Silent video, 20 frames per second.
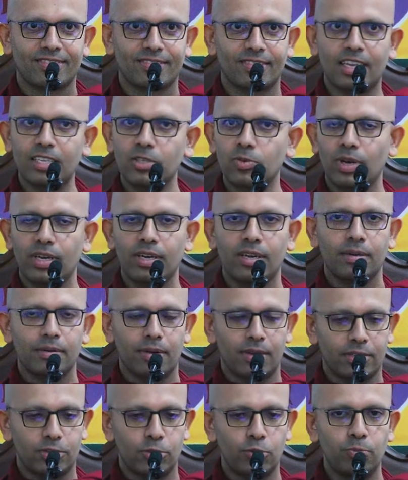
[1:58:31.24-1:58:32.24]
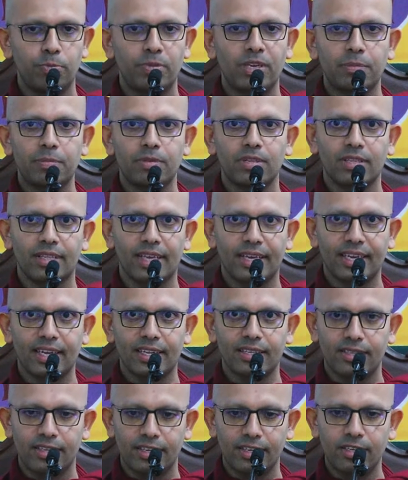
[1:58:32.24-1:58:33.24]
That's why uh, two people, they
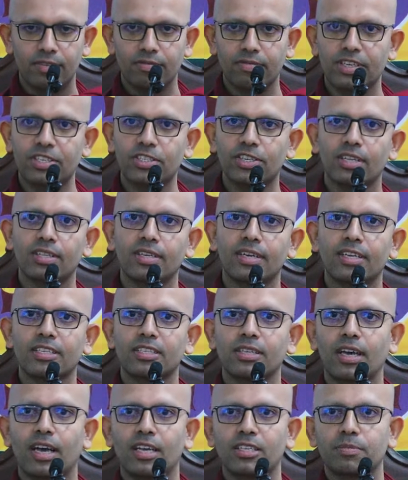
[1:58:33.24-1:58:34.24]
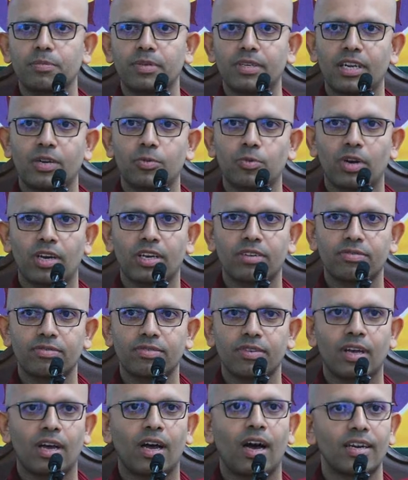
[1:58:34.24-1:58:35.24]
can think of each other as husband and
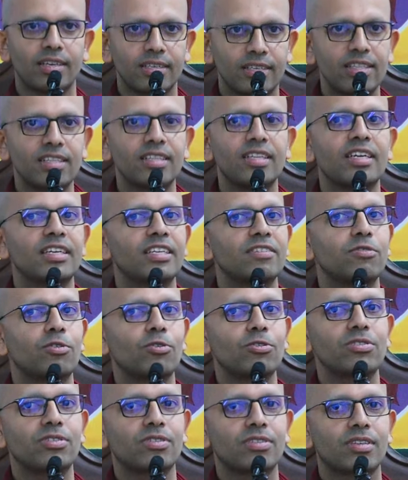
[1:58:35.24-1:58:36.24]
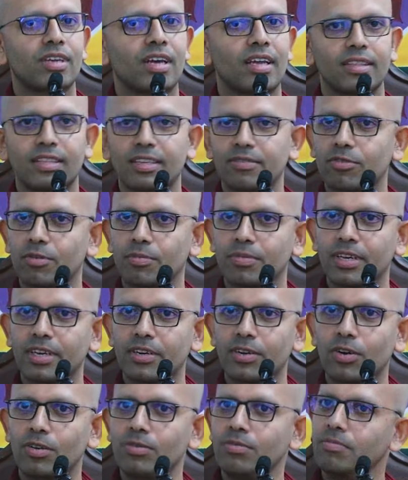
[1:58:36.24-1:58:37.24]
wife until they divorce, and then from
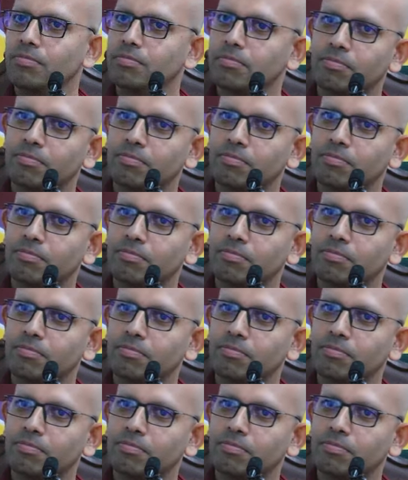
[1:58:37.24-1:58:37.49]
their own,